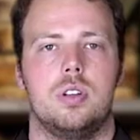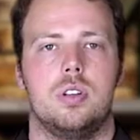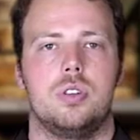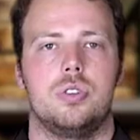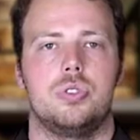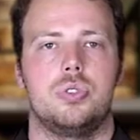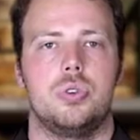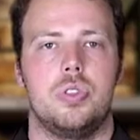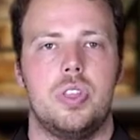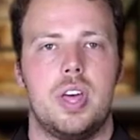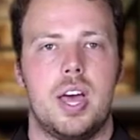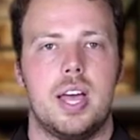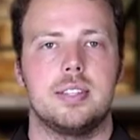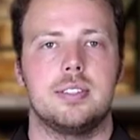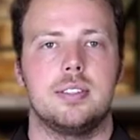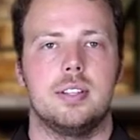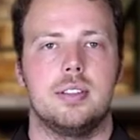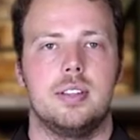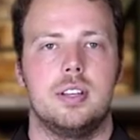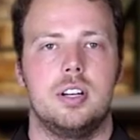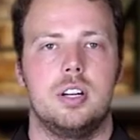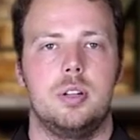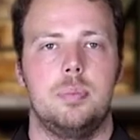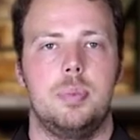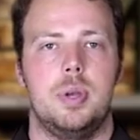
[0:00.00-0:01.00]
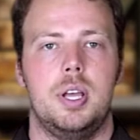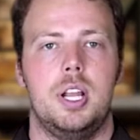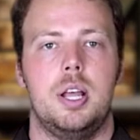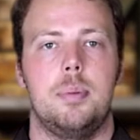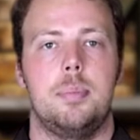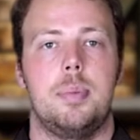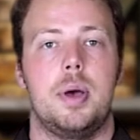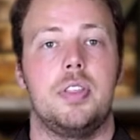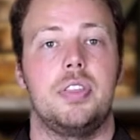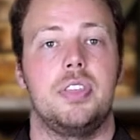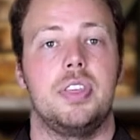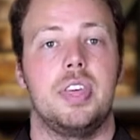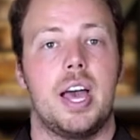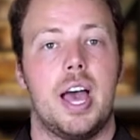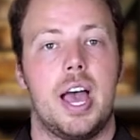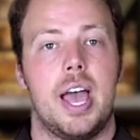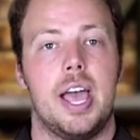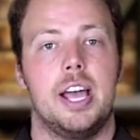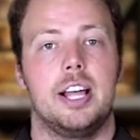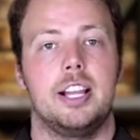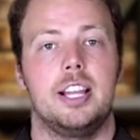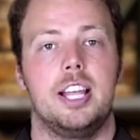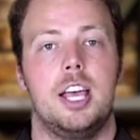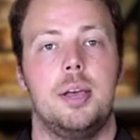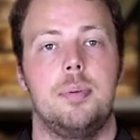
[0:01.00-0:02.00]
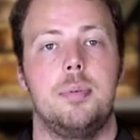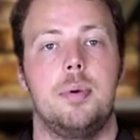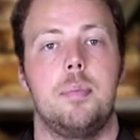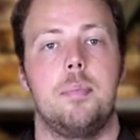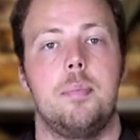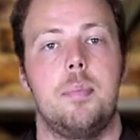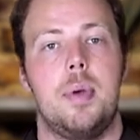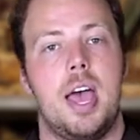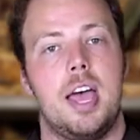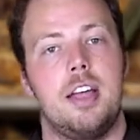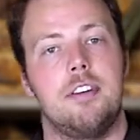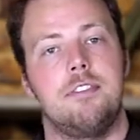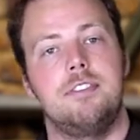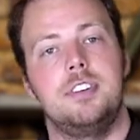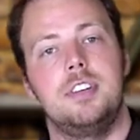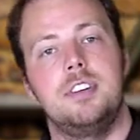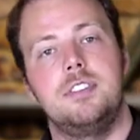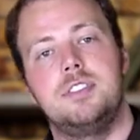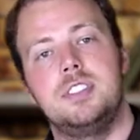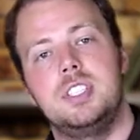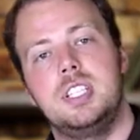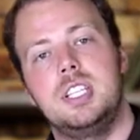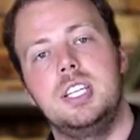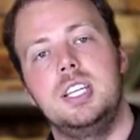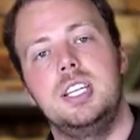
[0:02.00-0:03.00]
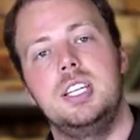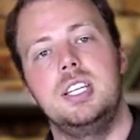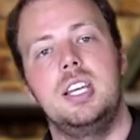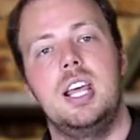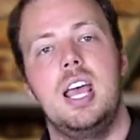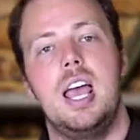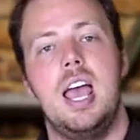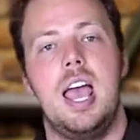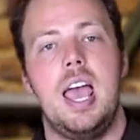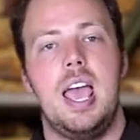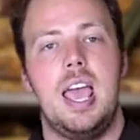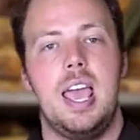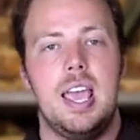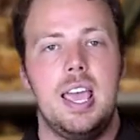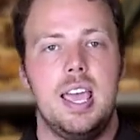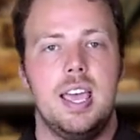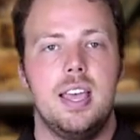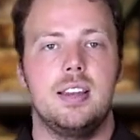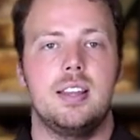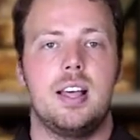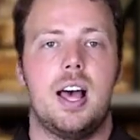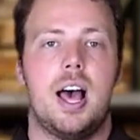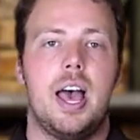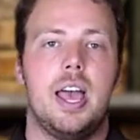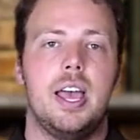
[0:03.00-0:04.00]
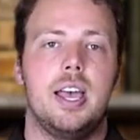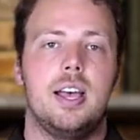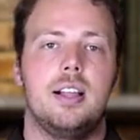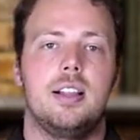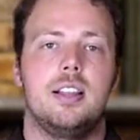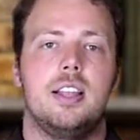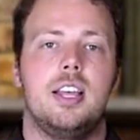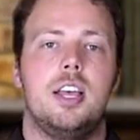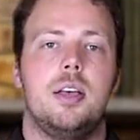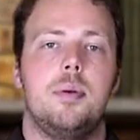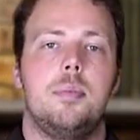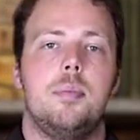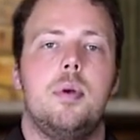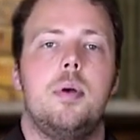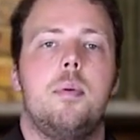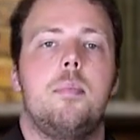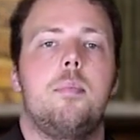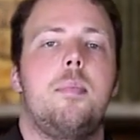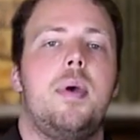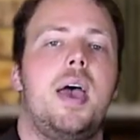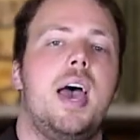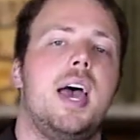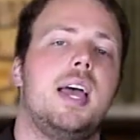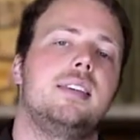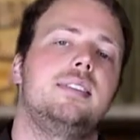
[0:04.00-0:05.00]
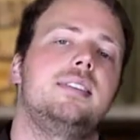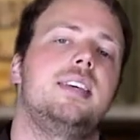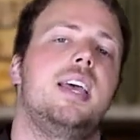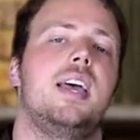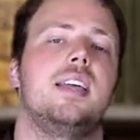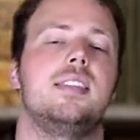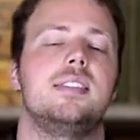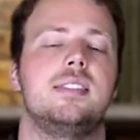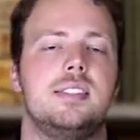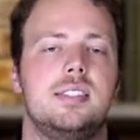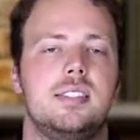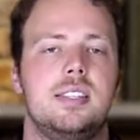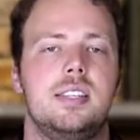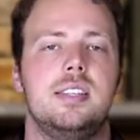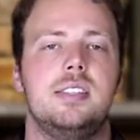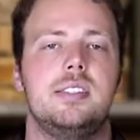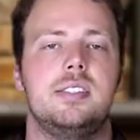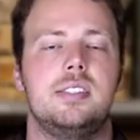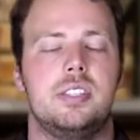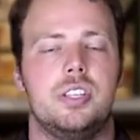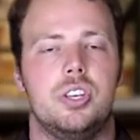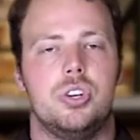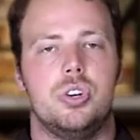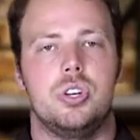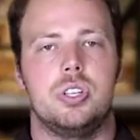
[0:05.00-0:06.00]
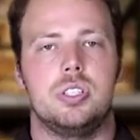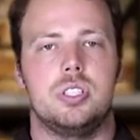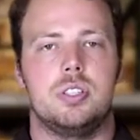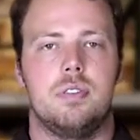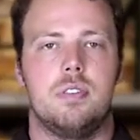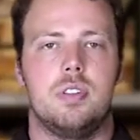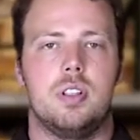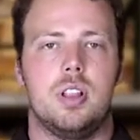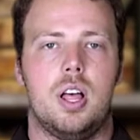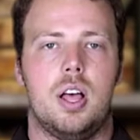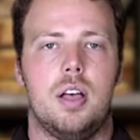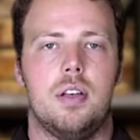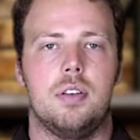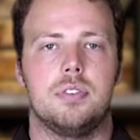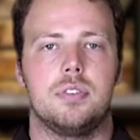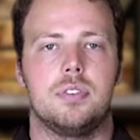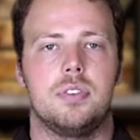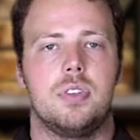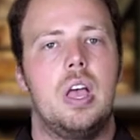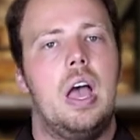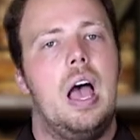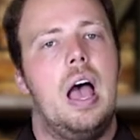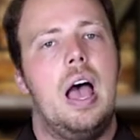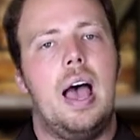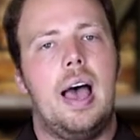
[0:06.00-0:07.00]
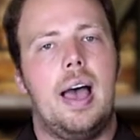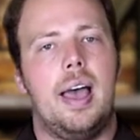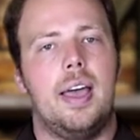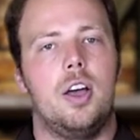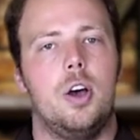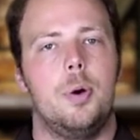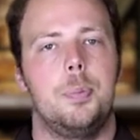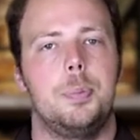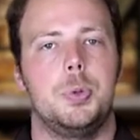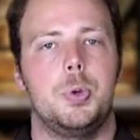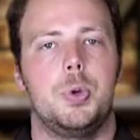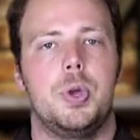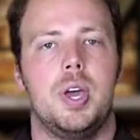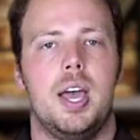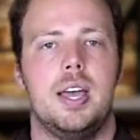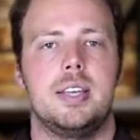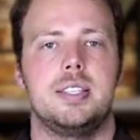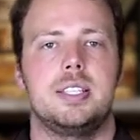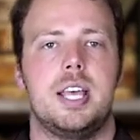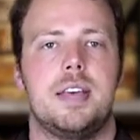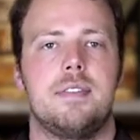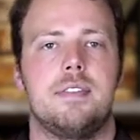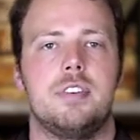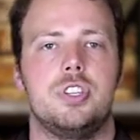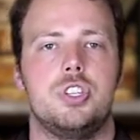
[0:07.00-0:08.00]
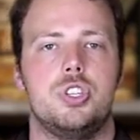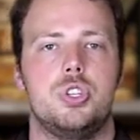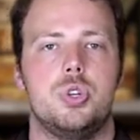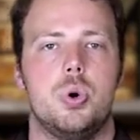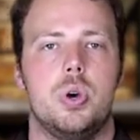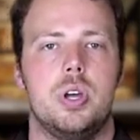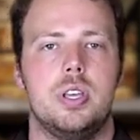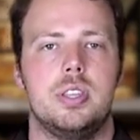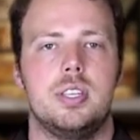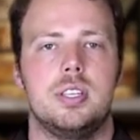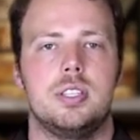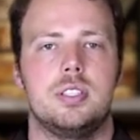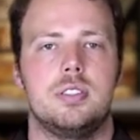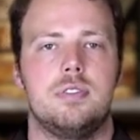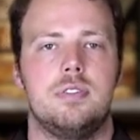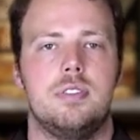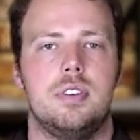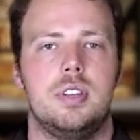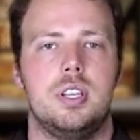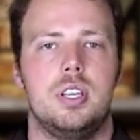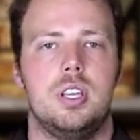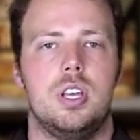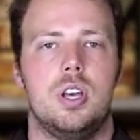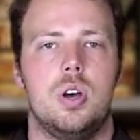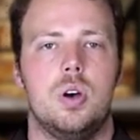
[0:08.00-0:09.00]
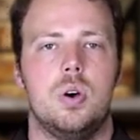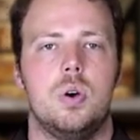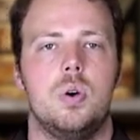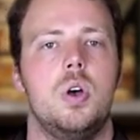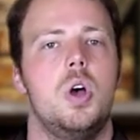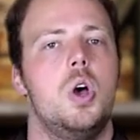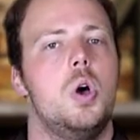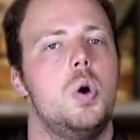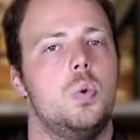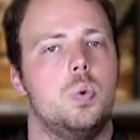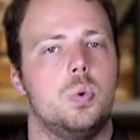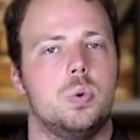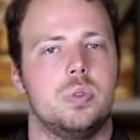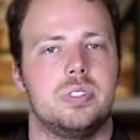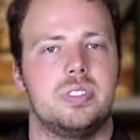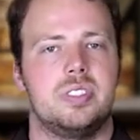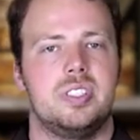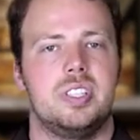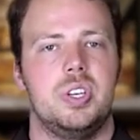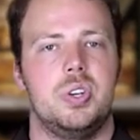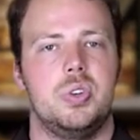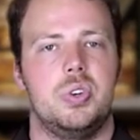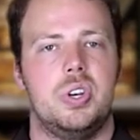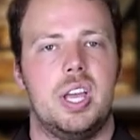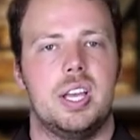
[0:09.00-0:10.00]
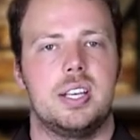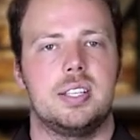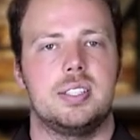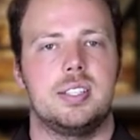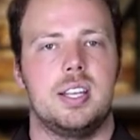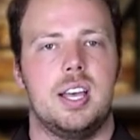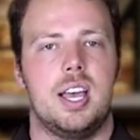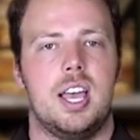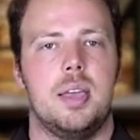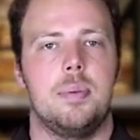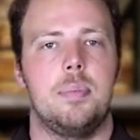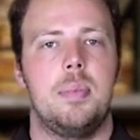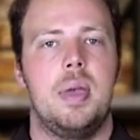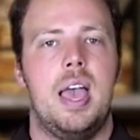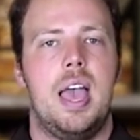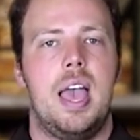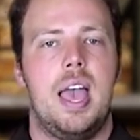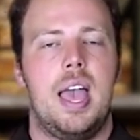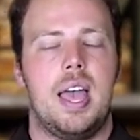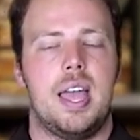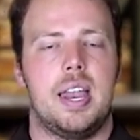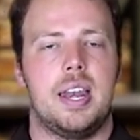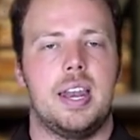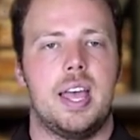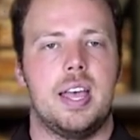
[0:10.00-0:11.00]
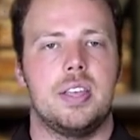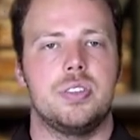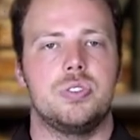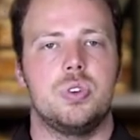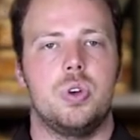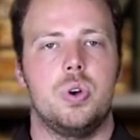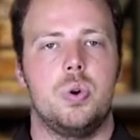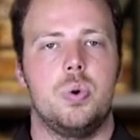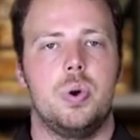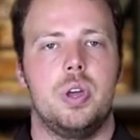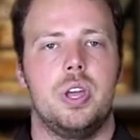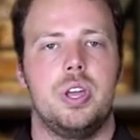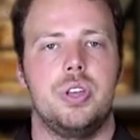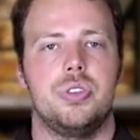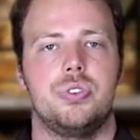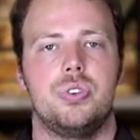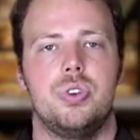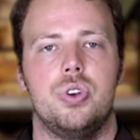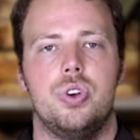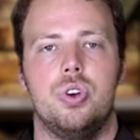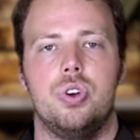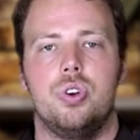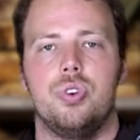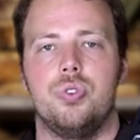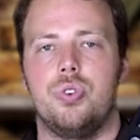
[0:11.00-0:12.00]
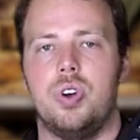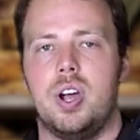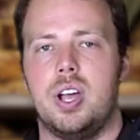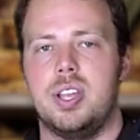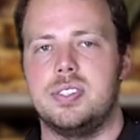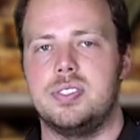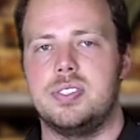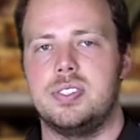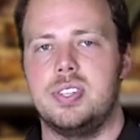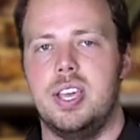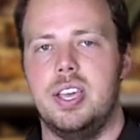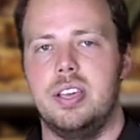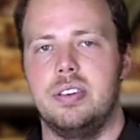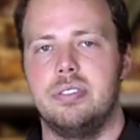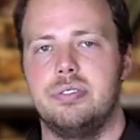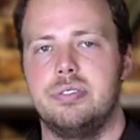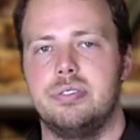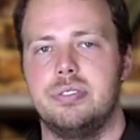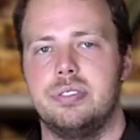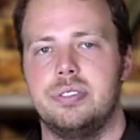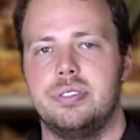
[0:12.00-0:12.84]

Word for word: So that's a little bit about the ILM MAD 15 and ILM MAD 10C series of gloves. I hope you guys have enjoyed this video. We'll see you next time, and as always, ride safe.